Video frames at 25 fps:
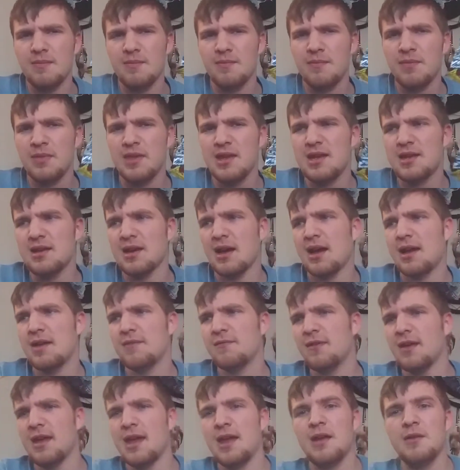
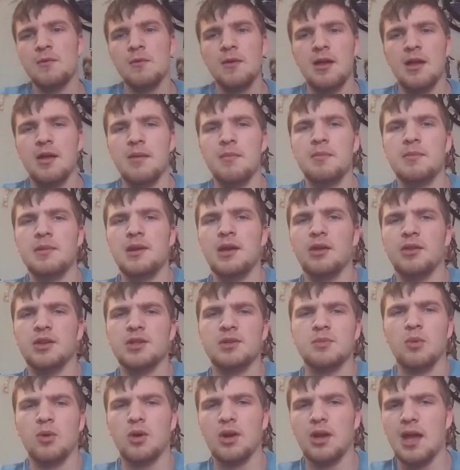ate a deal this
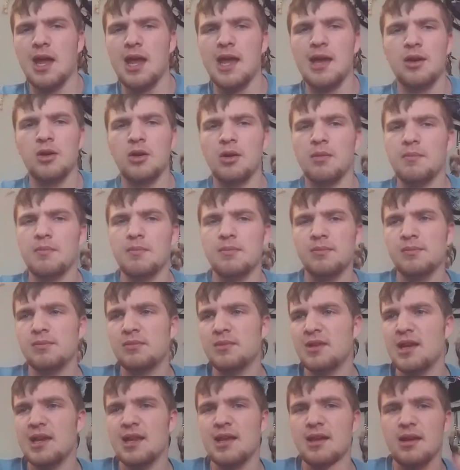morning. I ain't gonna
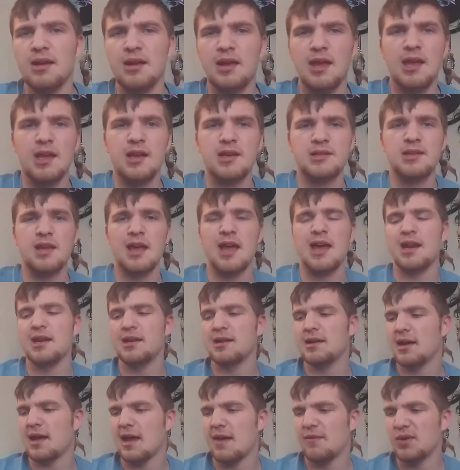eat it again because I
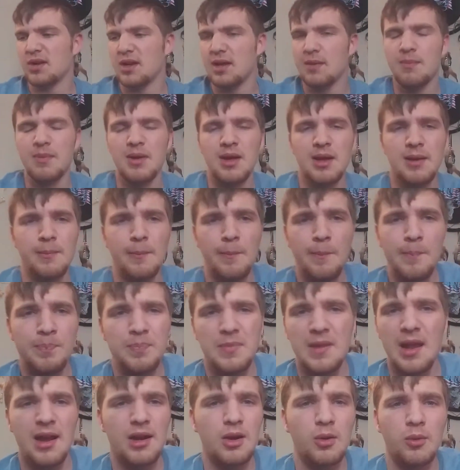have a dip in.
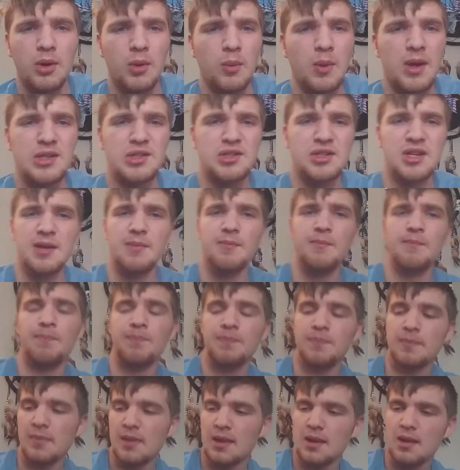I don't want to waste it.
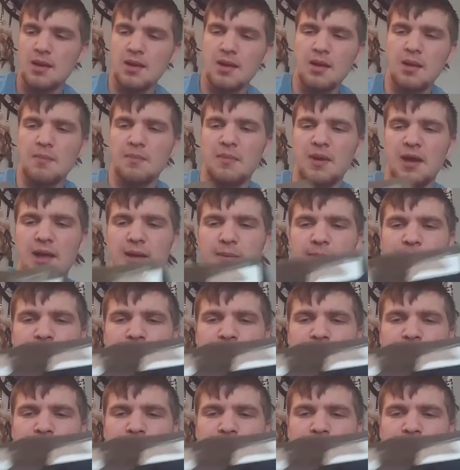But